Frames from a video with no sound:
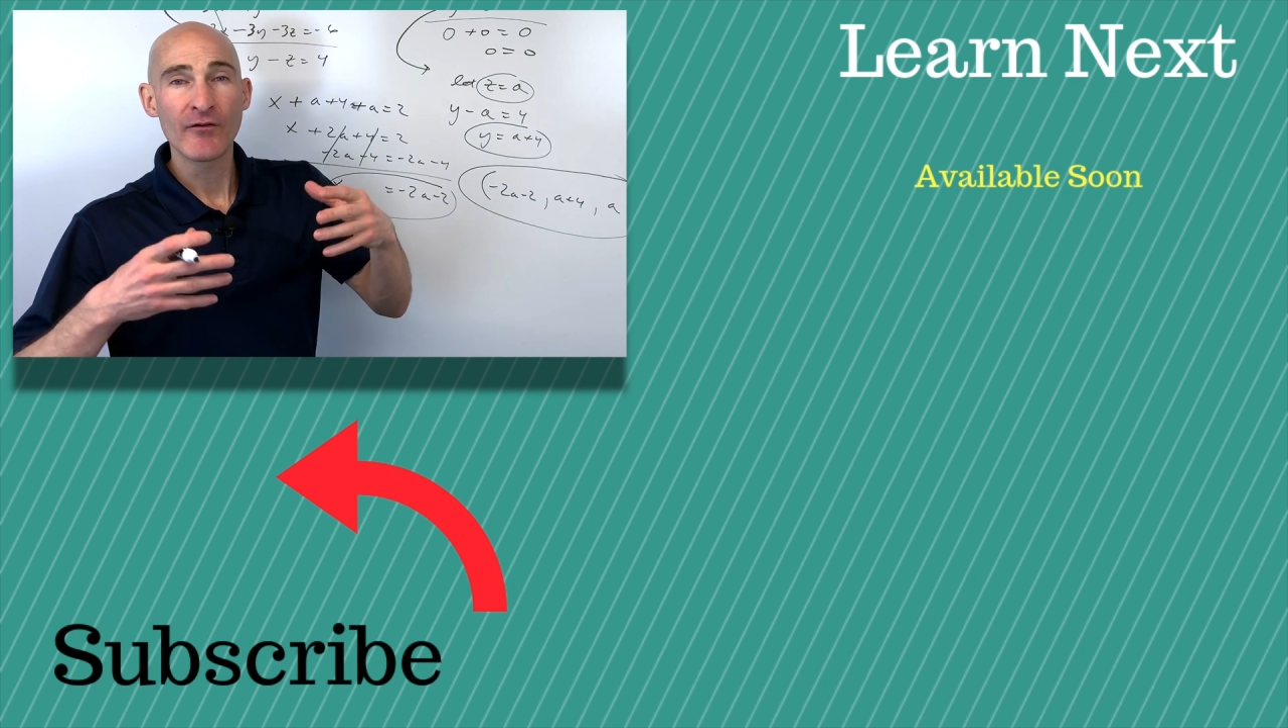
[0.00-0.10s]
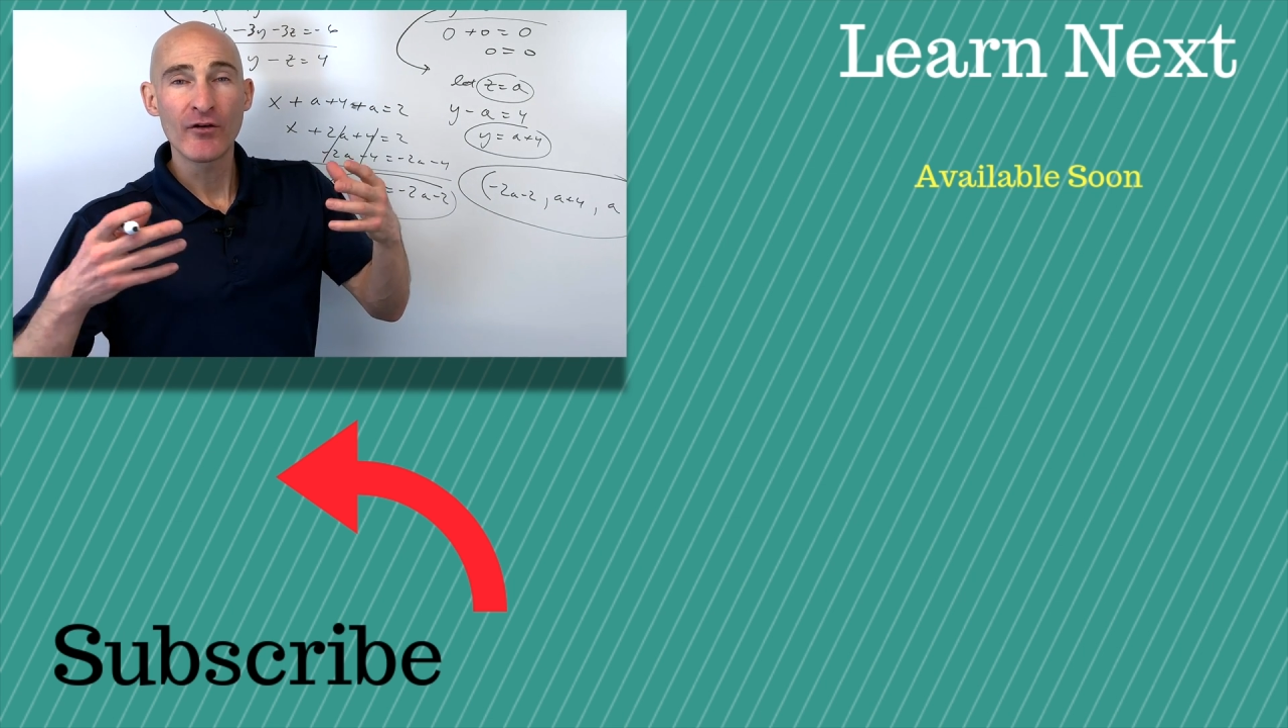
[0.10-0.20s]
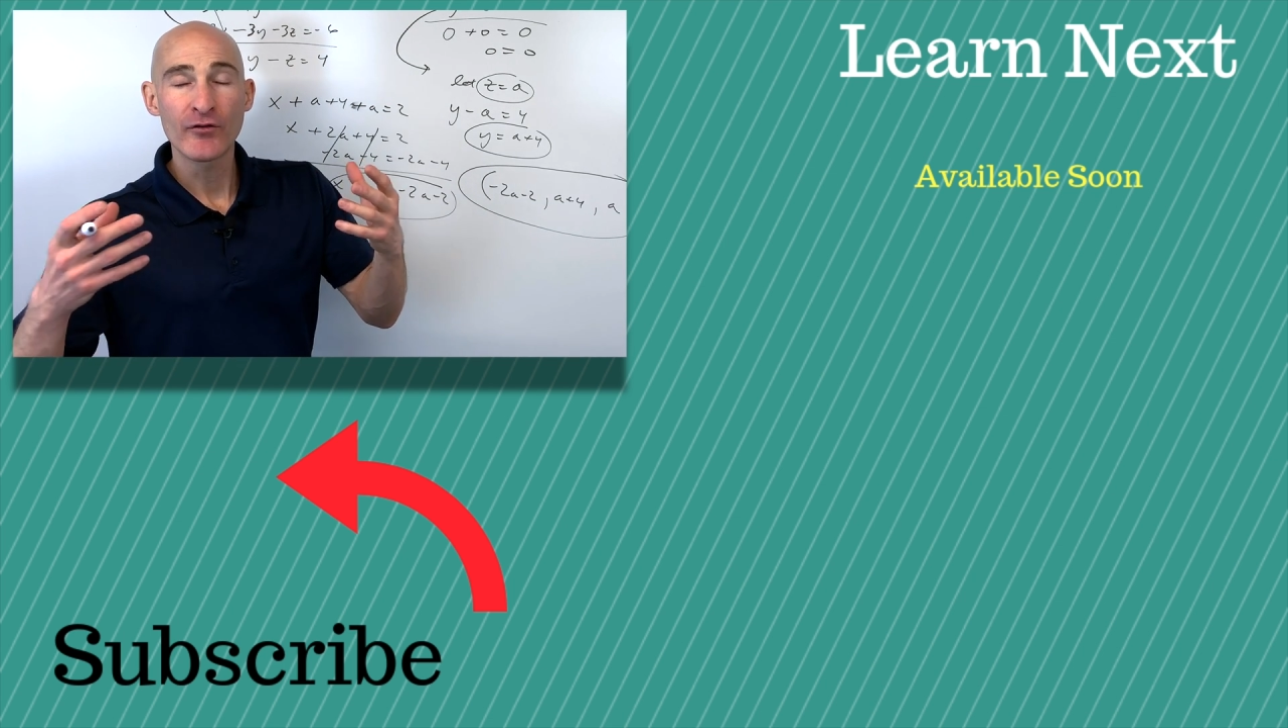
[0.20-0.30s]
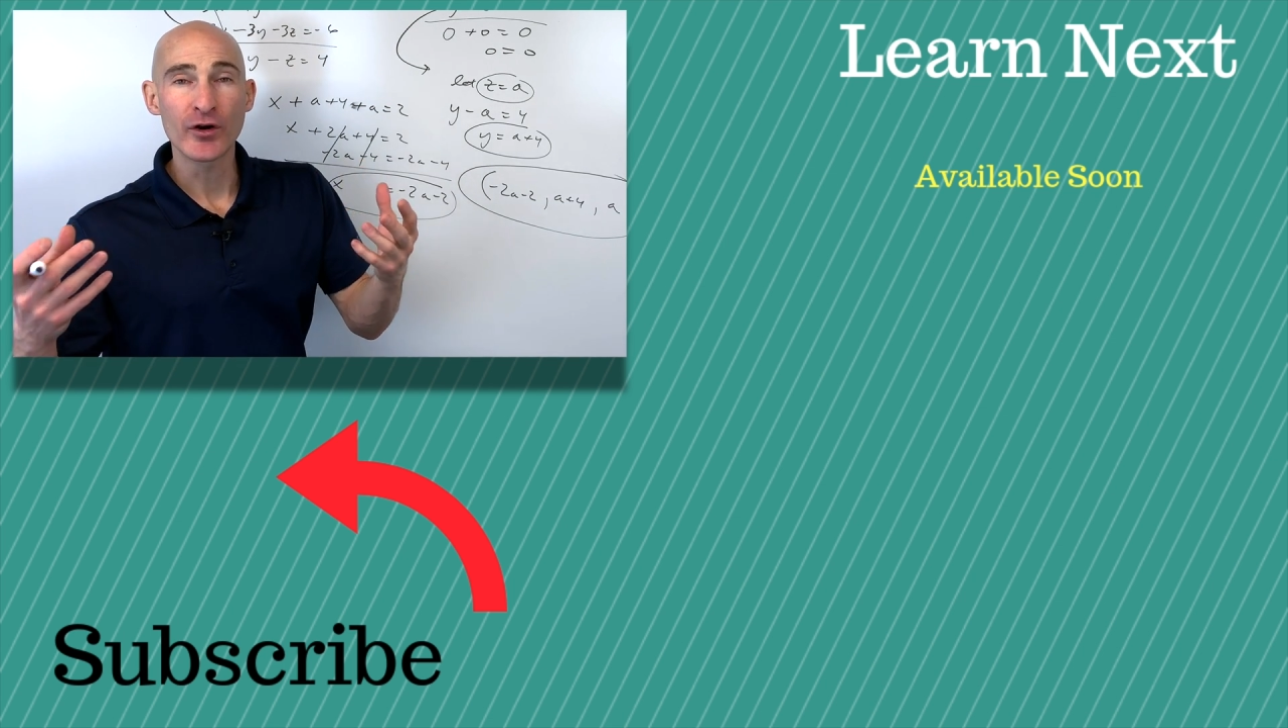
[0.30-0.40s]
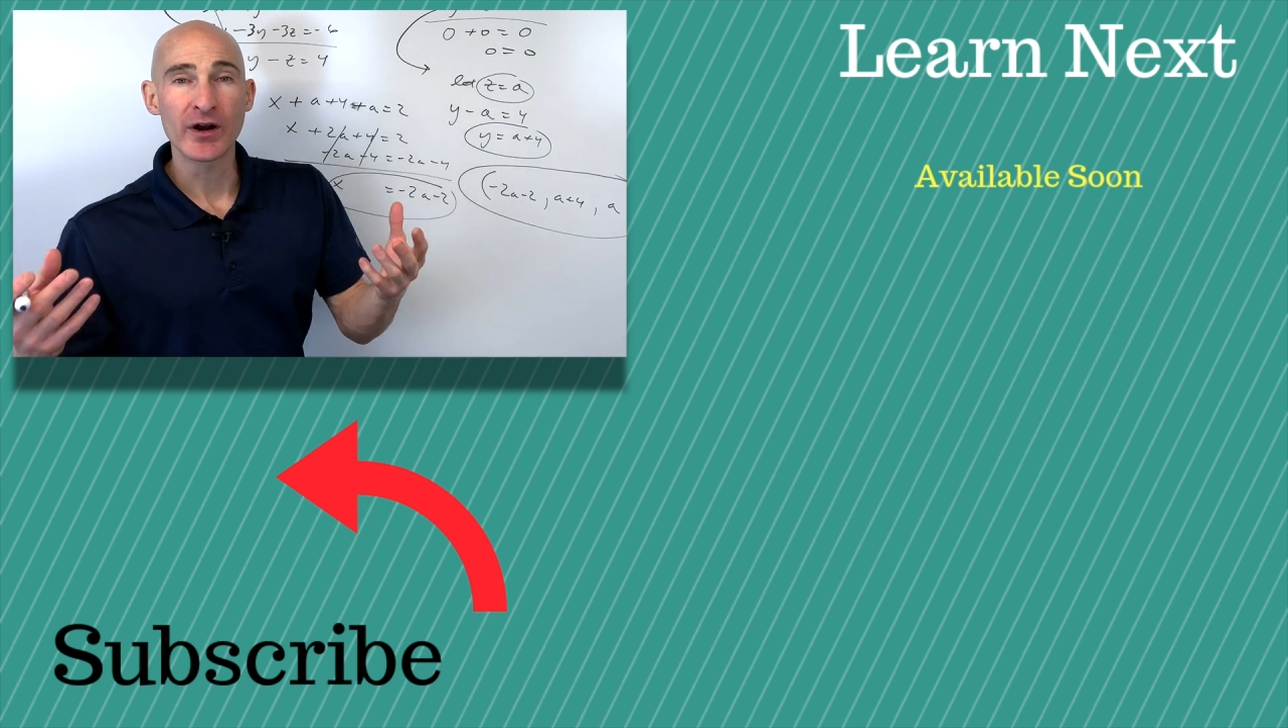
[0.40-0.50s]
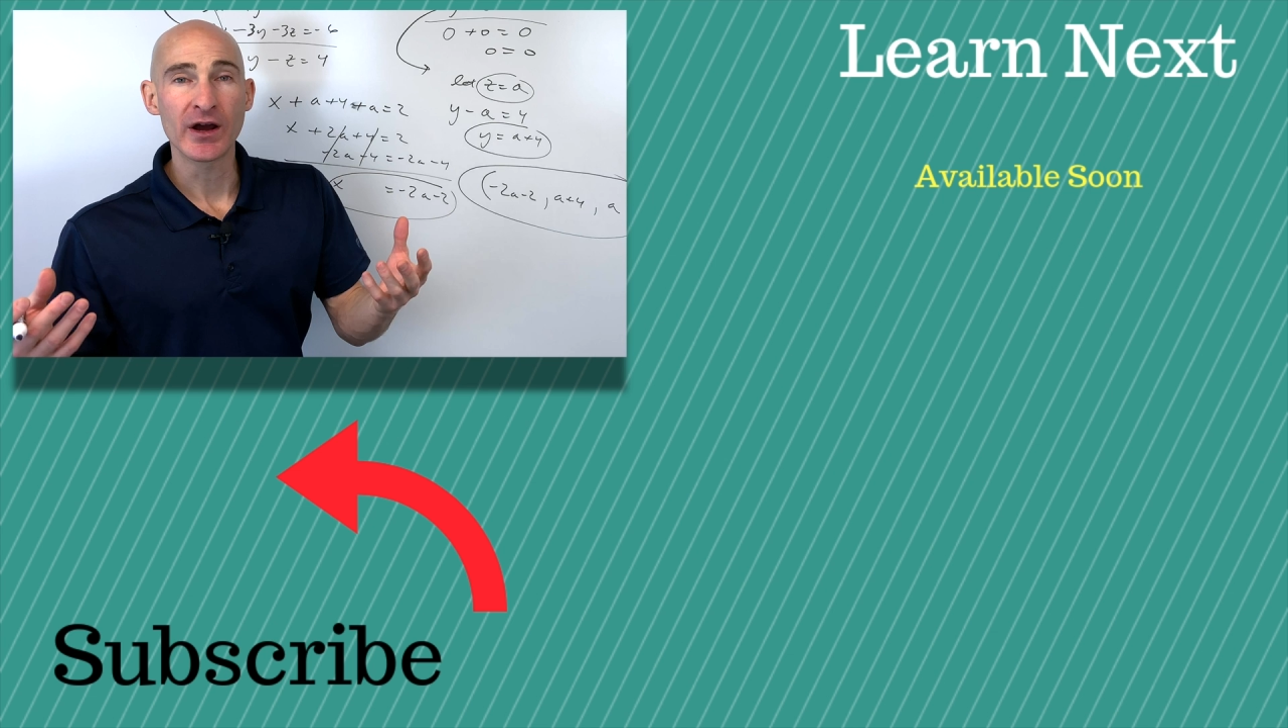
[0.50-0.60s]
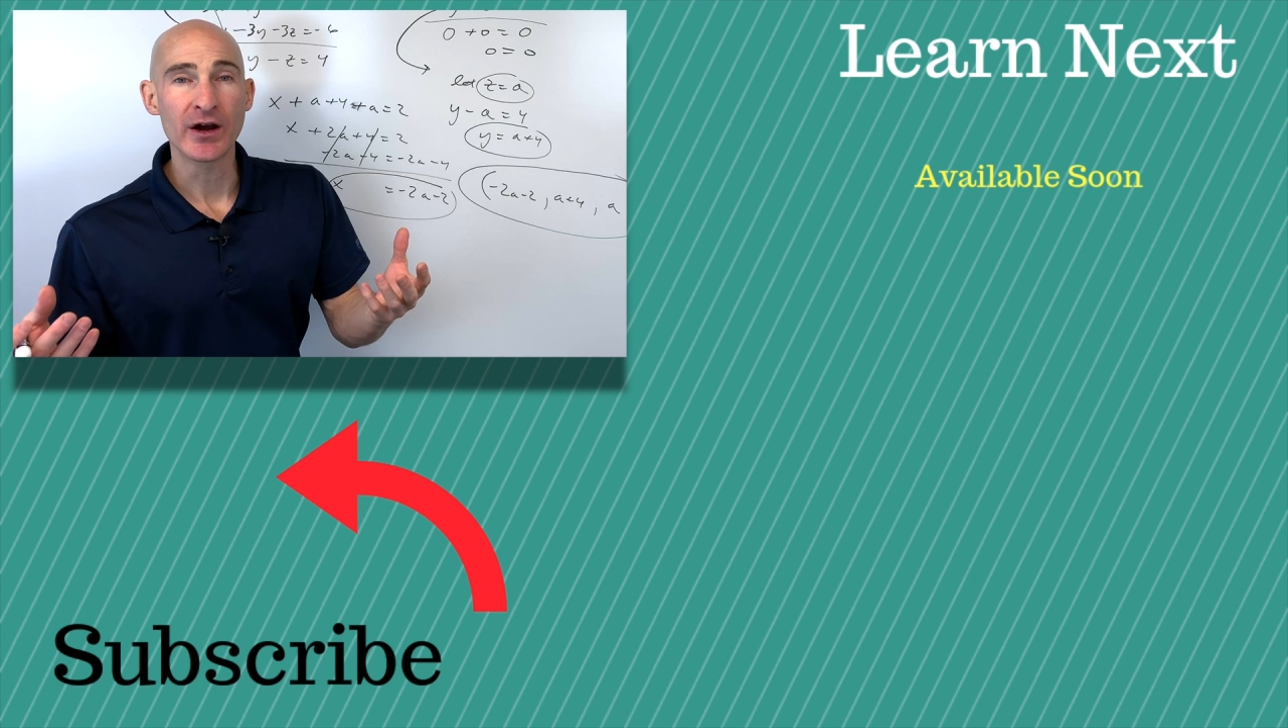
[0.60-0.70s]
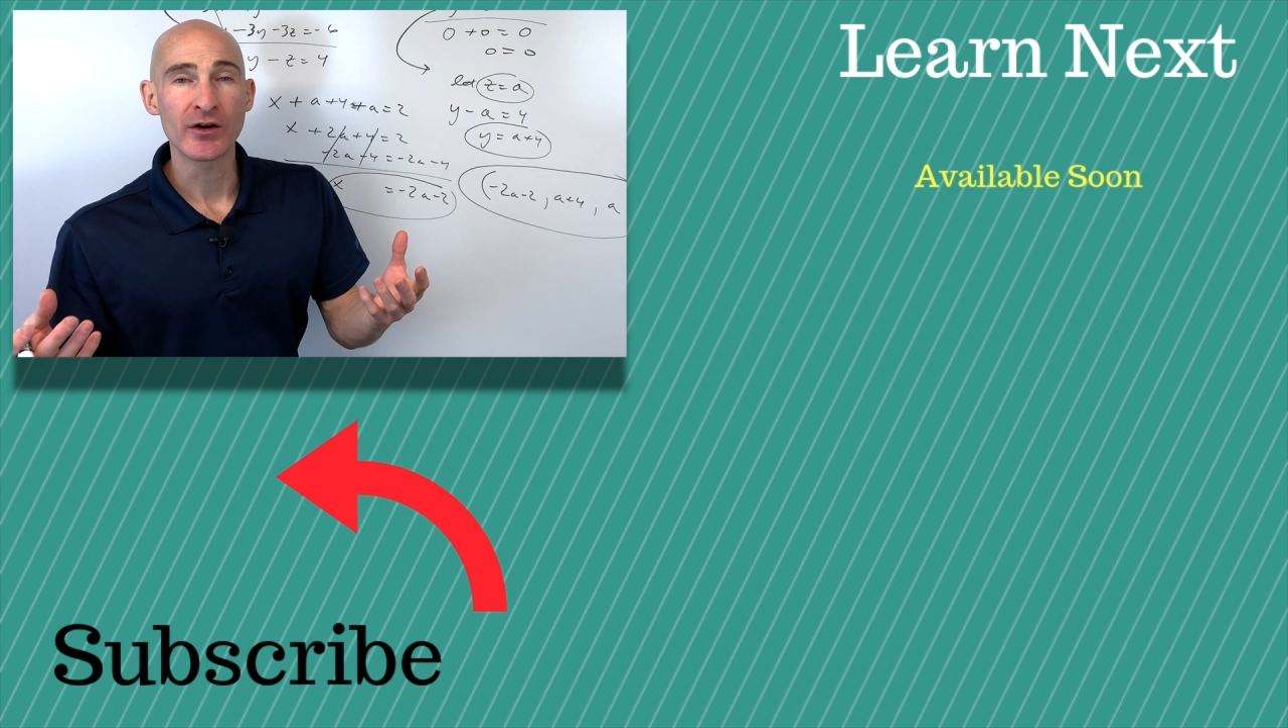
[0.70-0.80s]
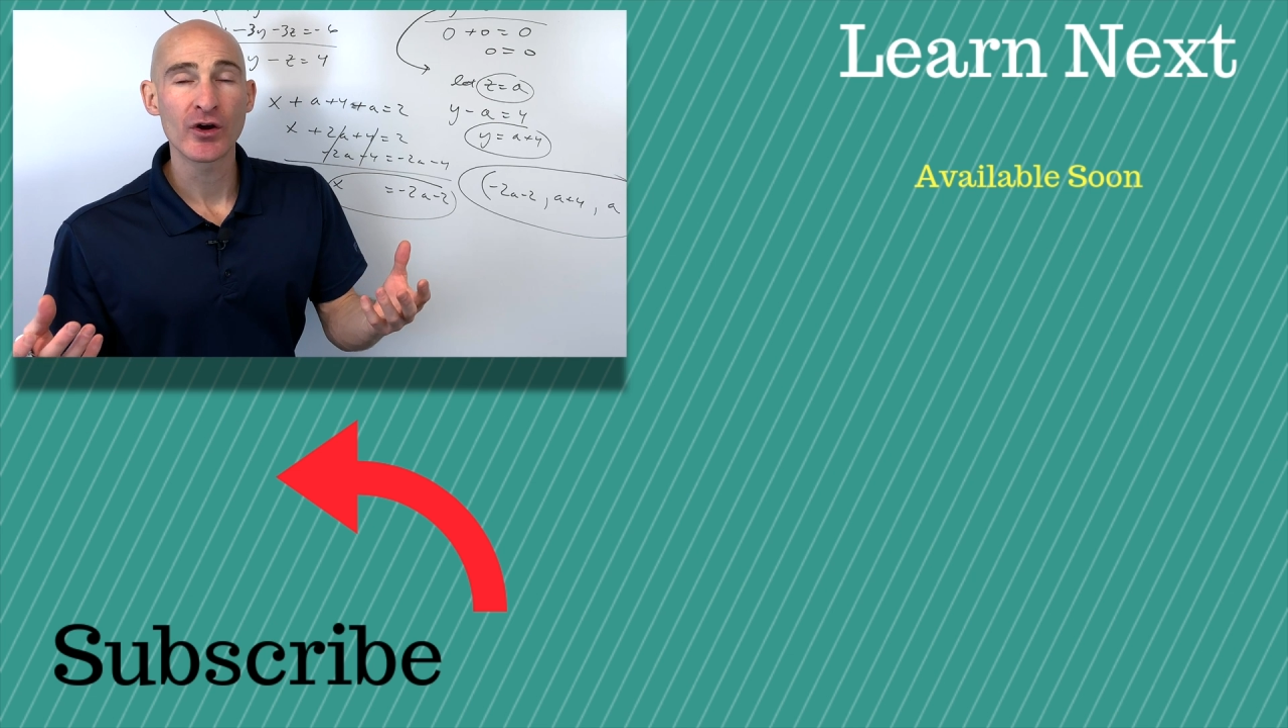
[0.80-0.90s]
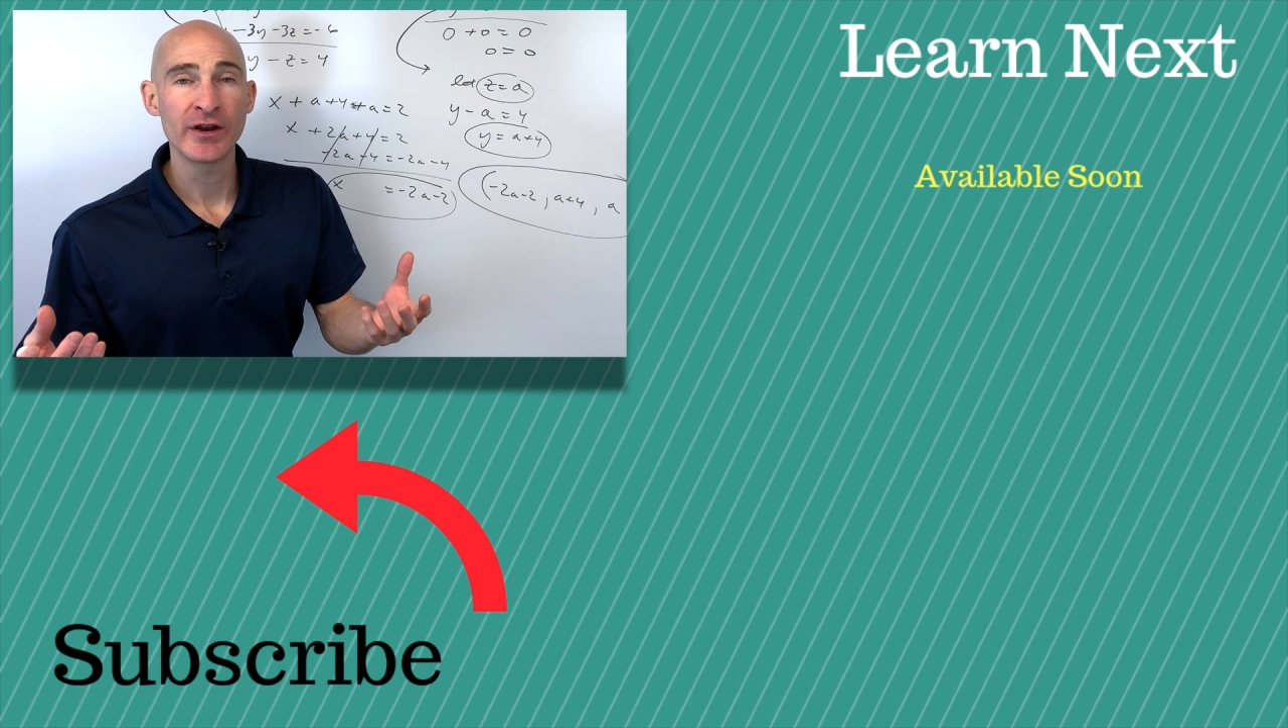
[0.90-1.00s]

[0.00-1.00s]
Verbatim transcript: for